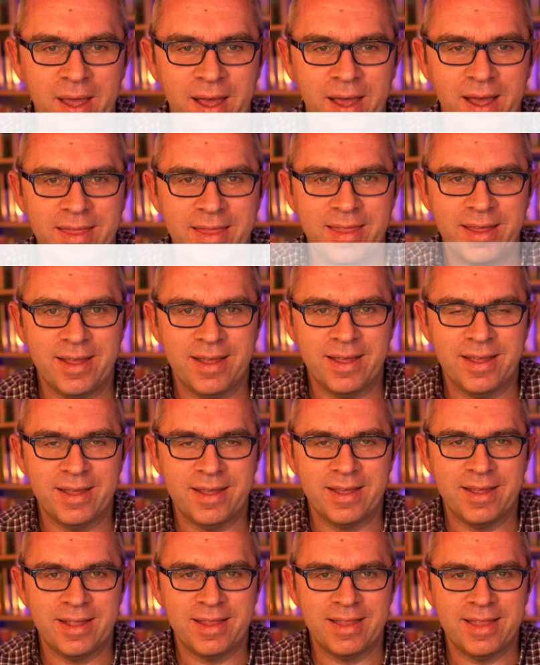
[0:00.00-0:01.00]
I
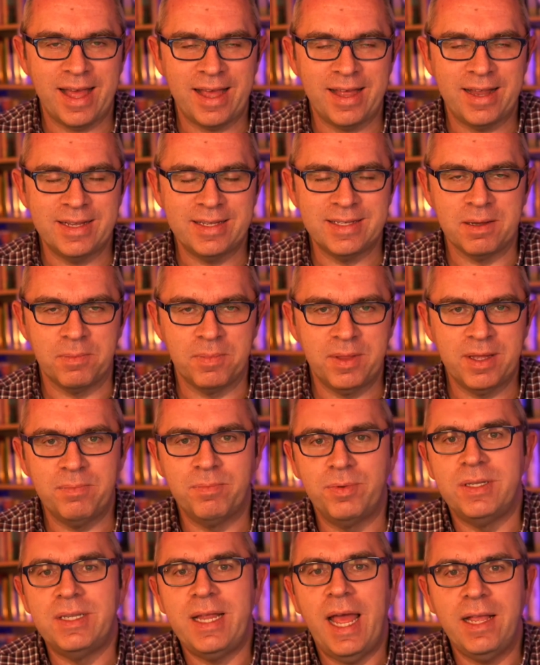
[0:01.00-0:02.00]
think that is something
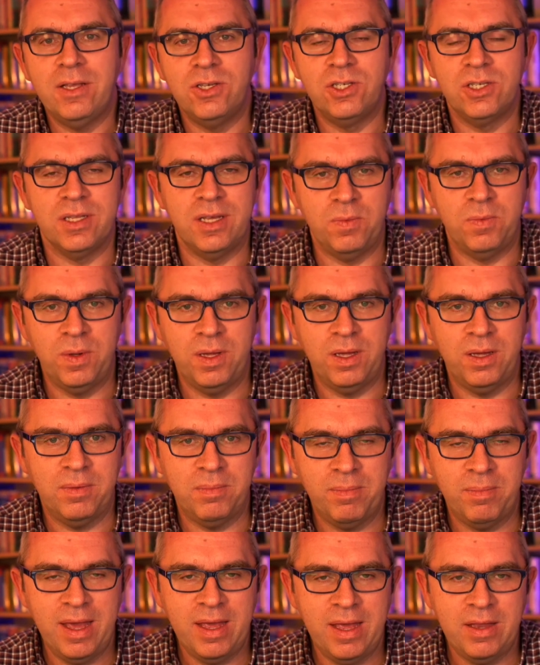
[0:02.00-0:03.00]
potentially we
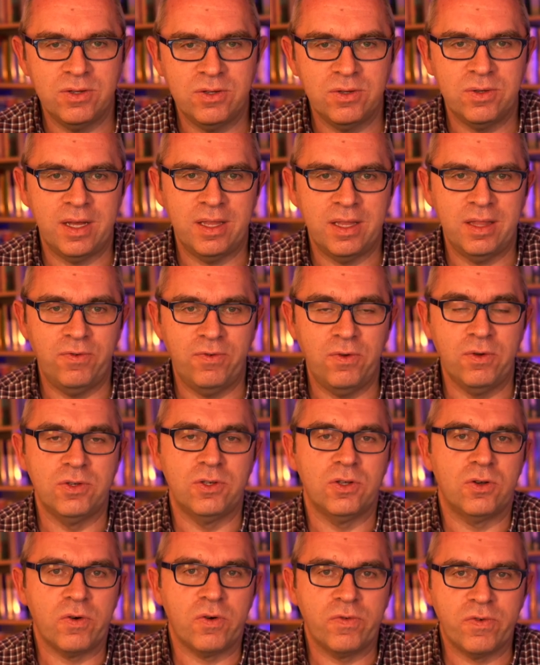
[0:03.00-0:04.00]
may do in the
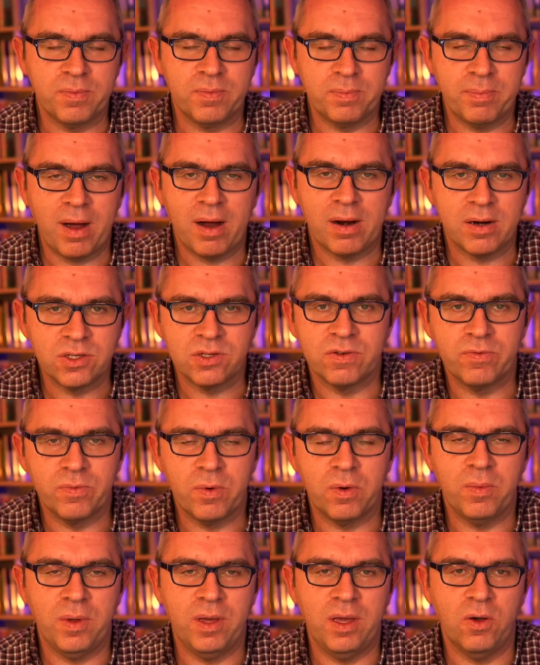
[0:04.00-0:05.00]
future, or for parts of
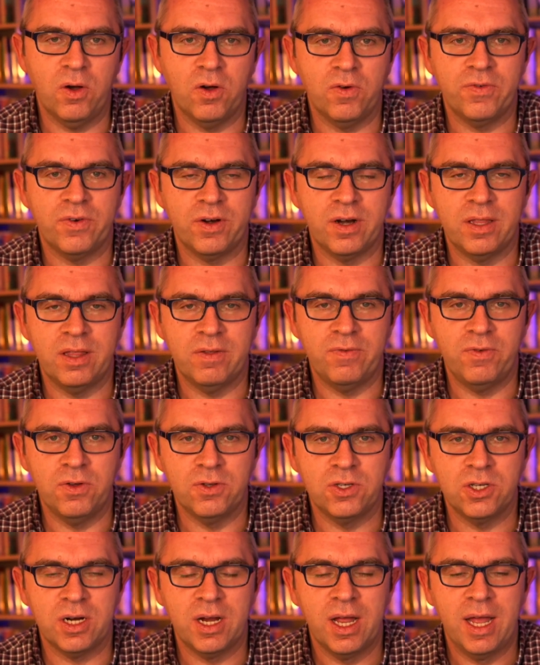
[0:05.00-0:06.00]
what we offer in the
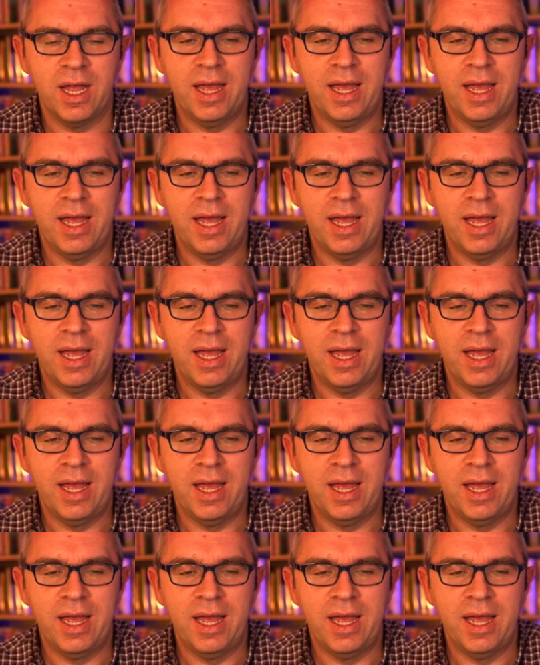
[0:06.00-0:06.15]
future.